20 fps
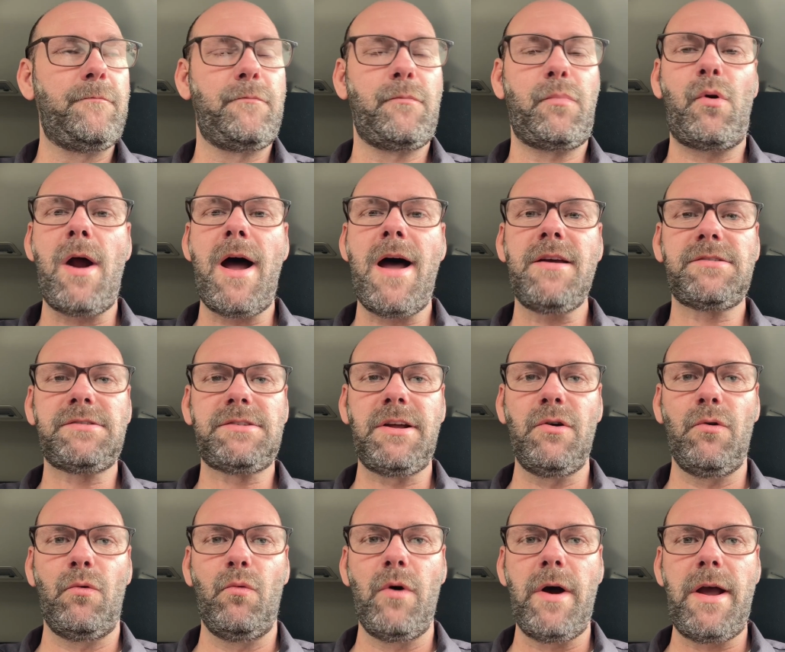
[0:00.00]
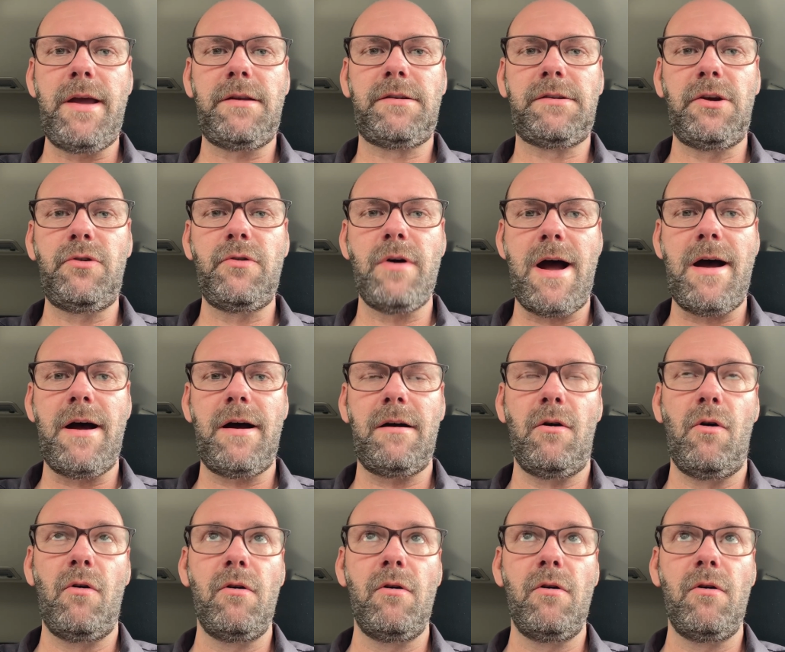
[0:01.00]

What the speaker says: priced it way too high, or